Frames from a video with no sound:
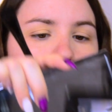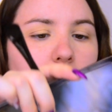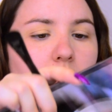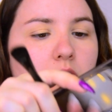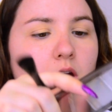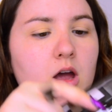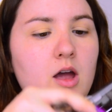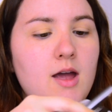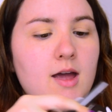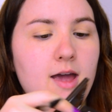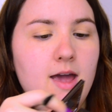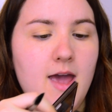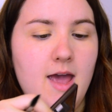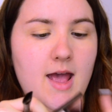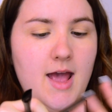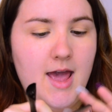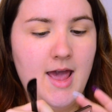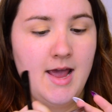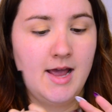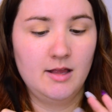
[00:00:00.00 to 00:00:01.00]
one.
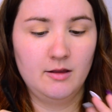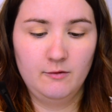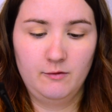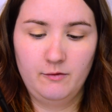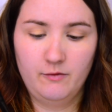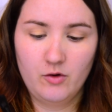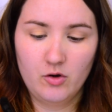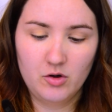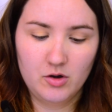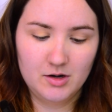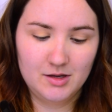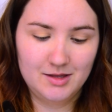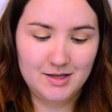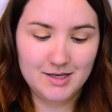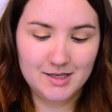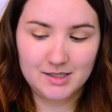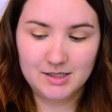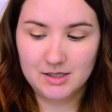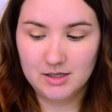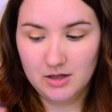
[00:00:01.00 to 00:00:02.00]
And for
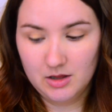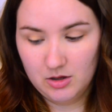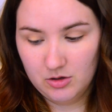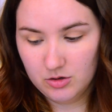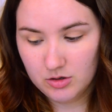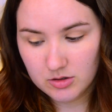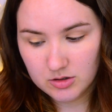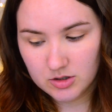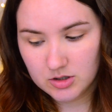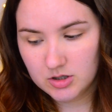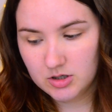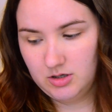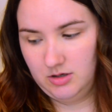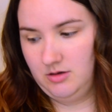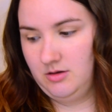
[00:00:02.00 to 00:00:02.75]
this look,